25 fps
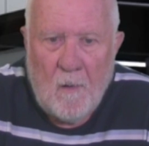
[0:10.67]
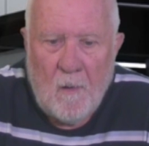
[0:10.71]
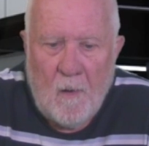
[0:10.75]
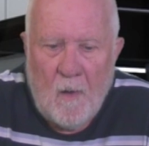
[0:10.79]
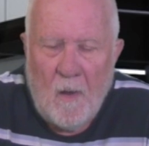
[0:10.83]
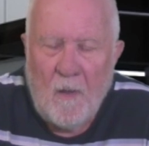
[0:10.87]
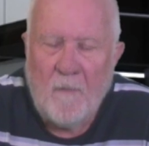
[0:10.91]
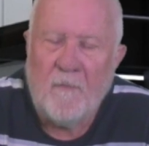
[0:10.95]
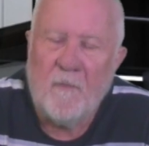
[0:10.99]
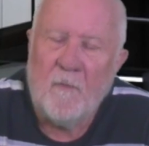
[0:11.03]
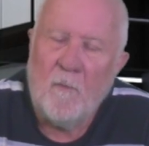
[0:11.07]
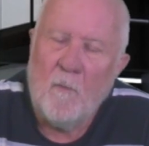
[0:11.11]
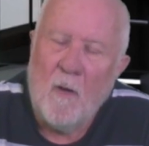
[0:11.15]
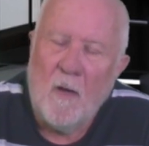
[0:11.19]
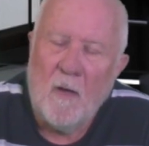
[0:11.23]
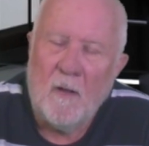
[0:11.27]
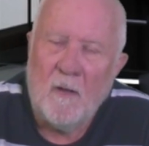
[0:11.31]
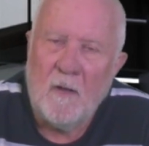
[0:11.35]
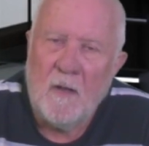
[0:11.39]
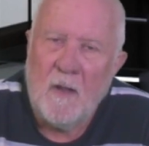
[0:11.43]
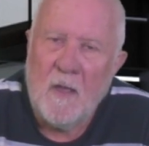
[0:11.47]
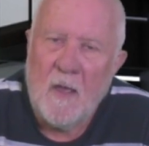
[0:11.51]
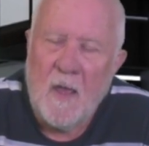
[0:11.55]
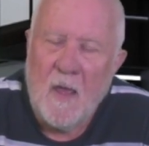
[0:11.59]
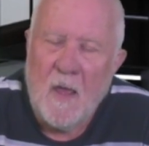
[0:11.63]
Hi
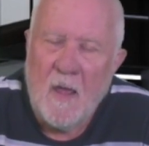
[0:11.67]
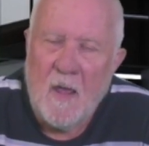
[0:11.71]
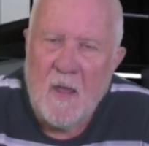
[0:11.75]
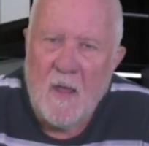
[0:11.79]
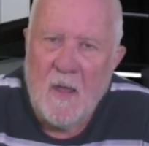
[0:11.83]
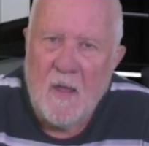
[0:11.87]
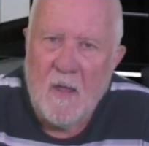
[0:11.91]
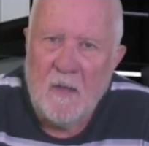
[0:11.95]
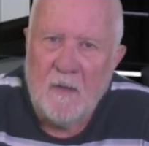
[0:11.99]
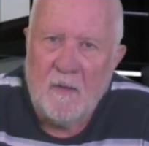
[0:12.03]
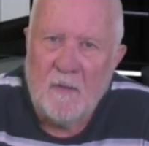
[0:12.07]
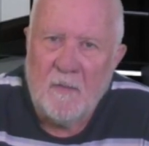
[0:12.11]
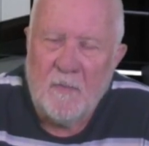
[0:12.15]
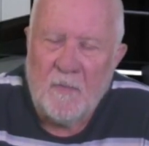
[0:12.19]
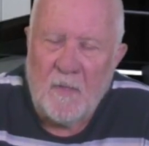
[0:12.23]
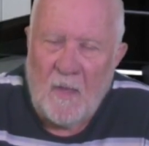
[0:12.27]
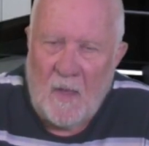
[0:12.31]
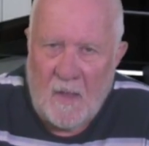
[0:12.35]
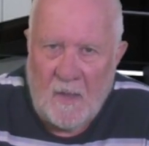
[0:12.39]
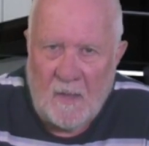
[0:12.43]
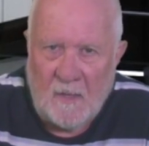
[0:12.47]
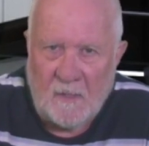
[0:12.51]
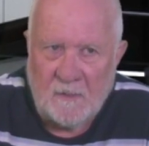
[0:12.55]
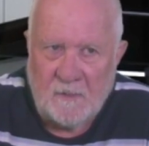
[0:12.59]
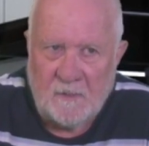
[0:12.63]
everyone, and
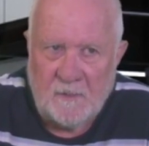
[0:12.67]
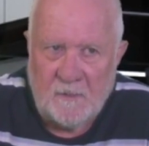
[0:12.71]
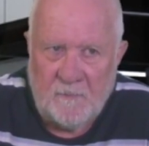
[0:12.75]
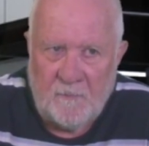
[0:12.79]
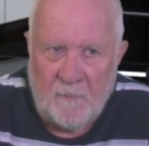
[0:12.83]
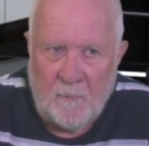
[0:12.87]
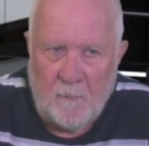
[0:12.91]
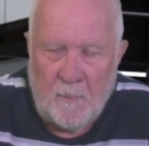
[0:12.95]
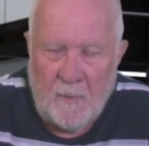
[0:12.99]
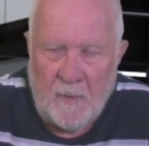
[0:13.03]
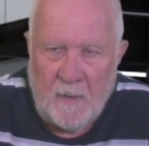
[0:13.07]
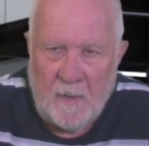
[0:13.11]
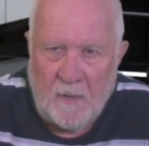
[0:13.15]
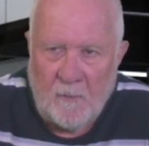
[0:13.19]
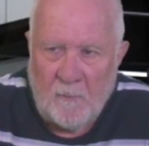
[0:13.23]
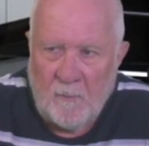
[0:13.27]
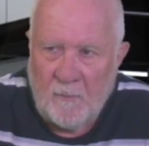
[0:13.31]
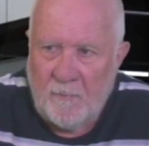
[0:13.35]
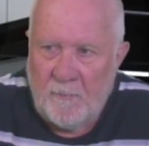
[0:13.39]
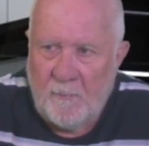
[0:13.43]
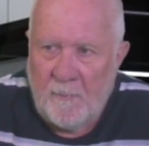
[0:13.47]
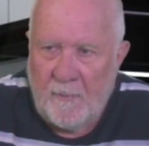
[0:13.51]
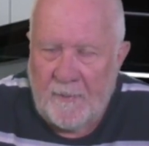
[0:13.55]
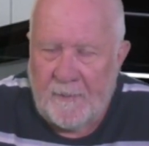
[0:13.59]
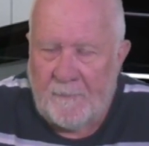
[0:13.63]
thanks for being
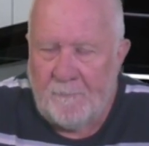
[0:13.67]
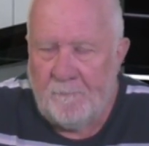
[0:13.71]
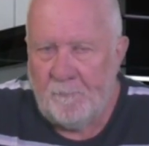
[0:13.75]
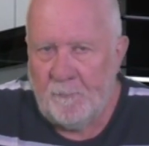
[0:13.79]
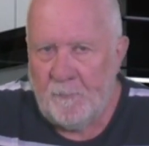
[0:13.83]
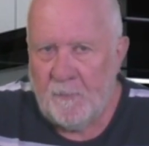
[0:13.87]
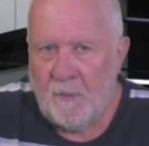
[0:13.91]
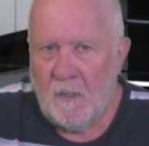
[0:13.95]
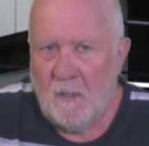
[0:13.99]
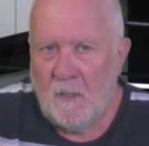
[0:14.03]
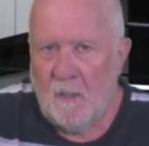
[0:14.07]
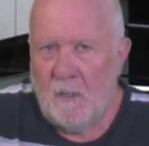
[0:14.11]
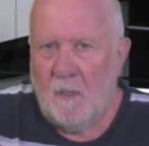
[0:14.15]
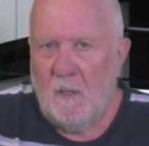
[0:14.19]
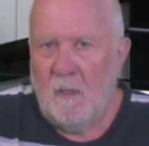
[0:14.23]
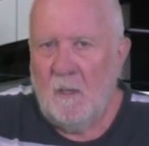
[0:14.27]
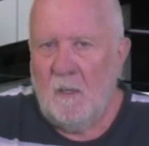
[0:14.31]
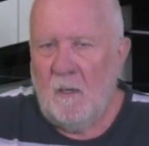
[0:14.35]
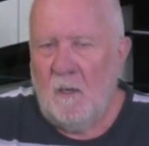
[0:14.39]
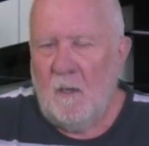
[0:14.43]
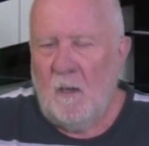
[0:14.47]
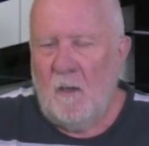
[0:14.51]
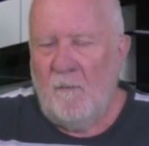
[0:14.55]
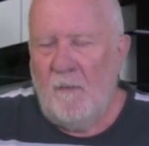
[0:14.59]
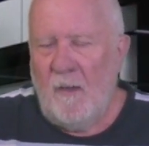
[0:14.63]
with me.
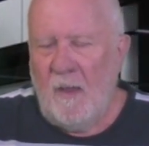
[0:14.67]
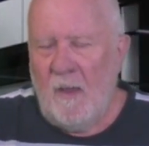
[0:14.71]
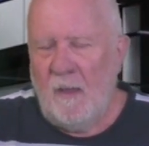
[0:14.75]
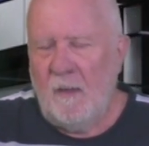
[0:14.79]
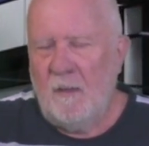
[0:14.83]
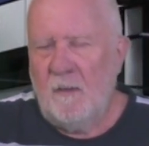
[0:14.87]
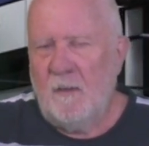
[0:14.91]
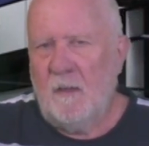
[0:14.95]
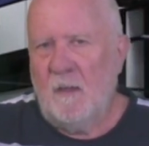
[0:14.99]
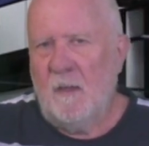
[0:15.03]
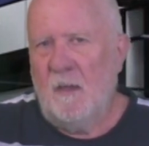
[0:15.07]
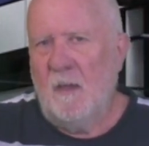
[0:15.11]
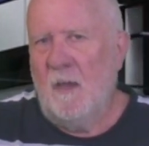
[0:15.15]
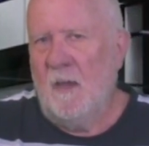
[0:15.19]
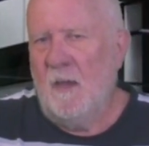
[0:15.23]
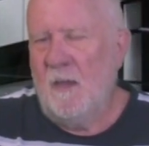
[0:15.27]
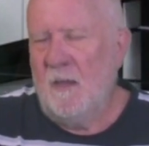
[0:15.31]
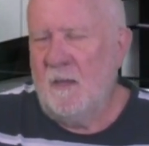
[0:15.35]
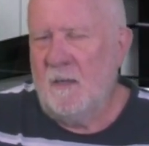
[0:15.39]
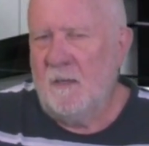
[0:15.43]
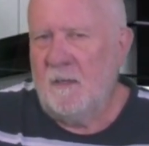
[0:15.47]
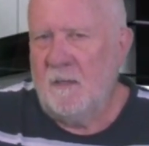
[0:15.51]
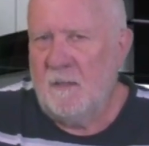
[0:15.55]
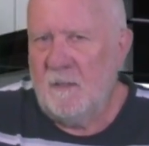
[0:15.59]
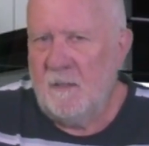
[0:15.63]
I've had
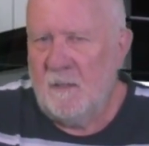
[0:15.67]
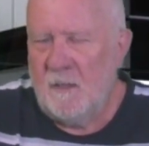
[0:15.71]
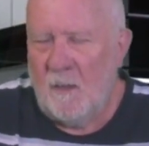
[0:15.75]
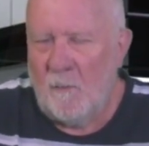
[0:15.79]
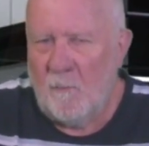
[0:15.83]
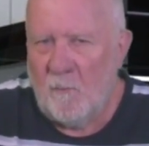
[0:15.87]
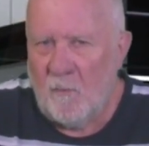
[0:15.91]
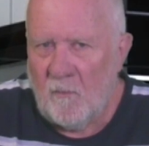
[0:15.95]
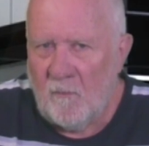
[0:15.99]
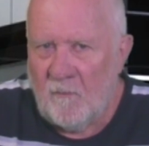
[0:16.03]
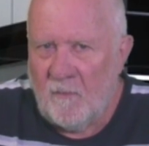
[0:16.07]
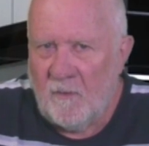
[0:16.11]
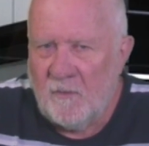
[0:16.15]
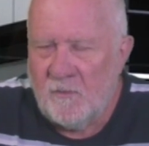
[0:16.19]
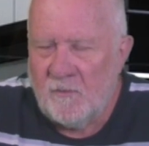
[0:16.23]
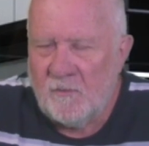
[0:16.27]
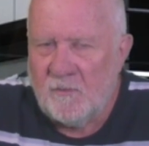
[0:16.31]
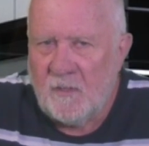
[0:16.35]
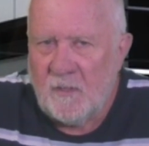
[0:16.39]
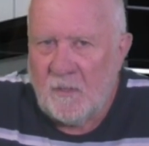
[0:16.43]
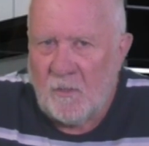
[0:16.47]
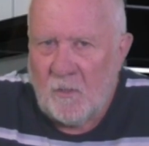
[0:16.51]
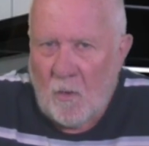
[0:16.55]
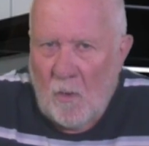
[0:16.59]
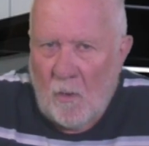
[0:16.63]
a number of
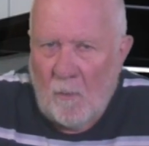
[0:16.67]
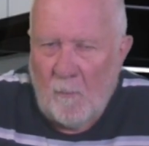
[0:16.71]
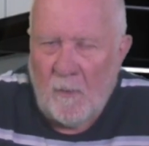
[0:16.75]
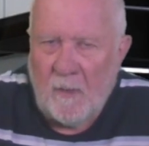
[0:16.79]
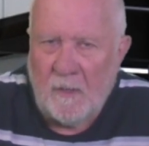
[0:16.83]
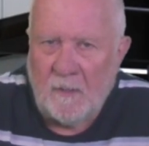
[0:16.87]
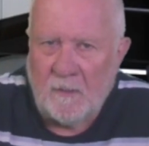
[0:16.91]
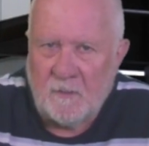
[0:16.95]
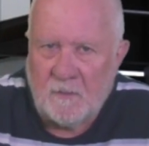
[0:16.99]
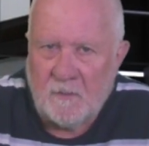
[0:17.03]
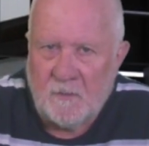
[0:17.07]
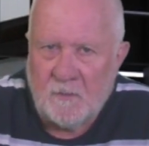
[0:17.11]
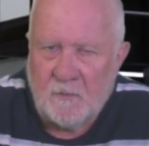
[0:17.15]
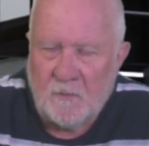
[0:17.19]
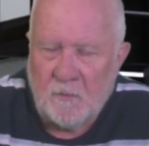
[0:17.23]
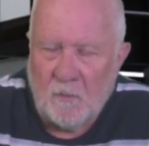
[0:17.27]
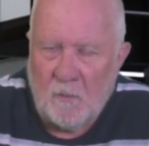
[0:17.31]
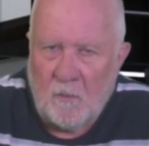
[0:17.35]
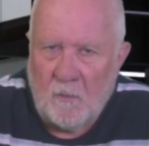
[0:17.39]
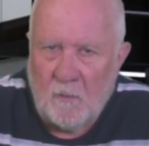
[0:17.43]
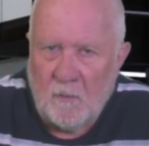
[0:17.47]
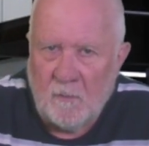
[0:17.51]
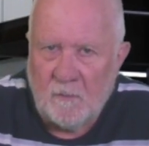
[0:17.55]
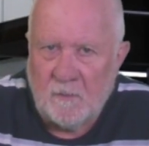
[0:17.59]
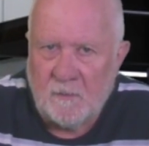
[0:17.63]
interesting comments
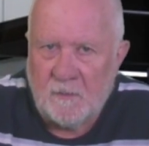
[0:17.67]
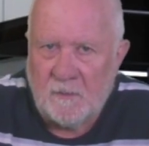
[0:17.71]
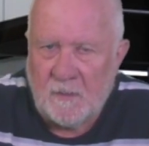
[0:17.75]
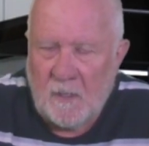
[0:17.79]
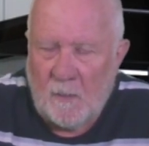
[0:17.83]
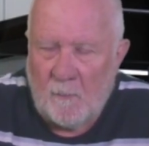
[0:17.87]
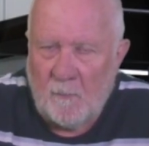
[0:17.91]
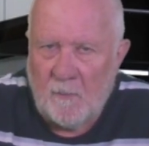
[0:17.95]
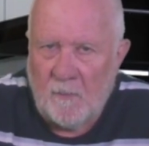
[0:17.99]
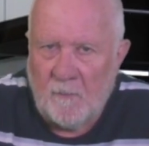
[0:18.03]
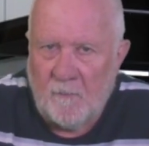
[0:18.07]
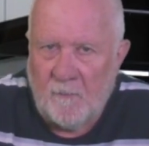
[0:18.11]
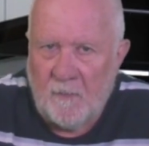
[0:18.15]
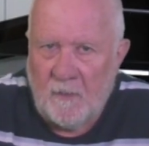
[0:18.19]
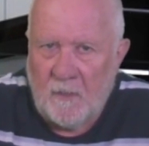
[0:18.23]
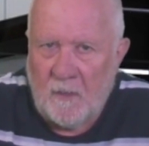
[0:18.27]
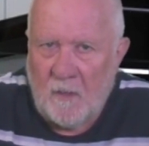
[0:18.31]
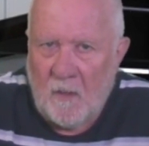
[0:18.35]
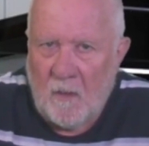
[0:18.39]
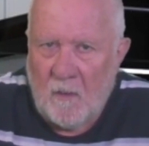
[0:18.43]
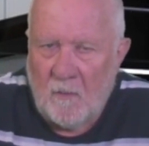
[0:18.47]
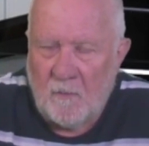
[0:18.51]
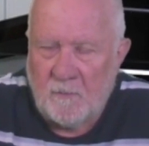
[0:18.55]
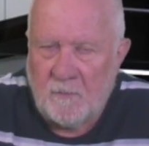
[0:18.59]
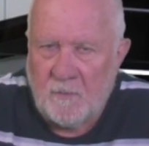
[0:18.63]
on some of the
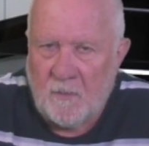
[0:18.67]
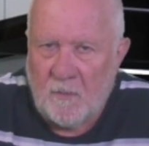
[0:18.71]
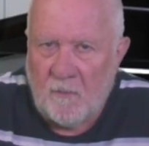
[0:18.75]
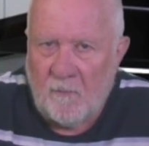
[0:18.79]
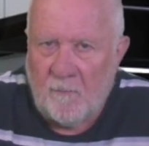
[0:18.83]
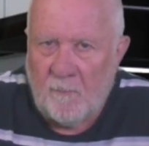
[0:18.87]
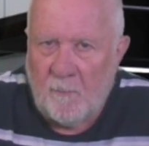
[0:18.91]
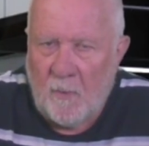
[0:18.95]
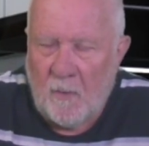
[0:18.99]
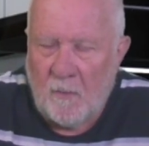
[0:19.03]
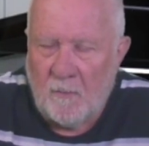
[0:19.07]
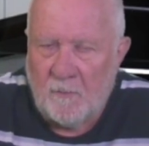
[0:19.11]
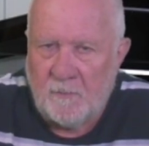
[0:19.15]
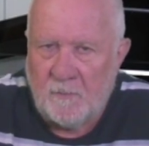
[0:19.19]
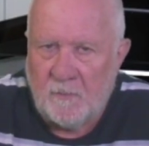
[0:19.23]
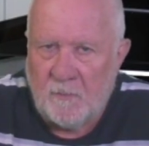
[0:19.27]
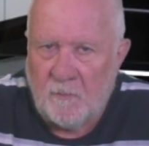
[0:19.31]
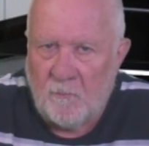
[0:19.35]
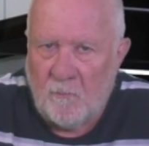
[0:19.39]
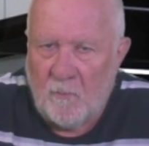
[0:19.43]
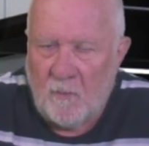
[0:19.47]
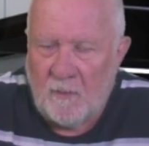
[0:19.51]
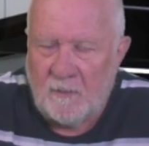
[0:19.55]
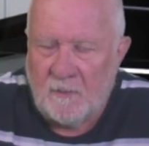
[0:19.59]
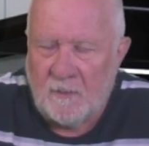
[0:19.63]
videos that I've posted
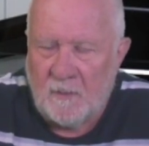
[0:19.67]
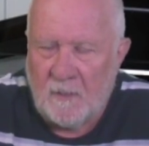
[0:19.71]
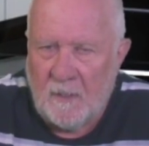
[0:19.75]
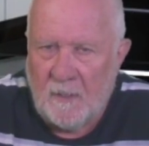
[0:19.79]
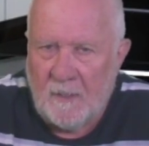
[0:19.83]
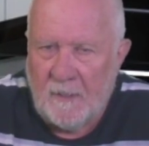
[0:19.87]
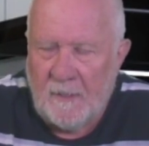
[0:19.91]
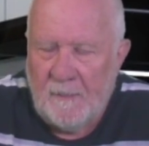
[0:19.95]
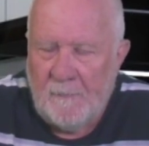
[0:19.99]
recently,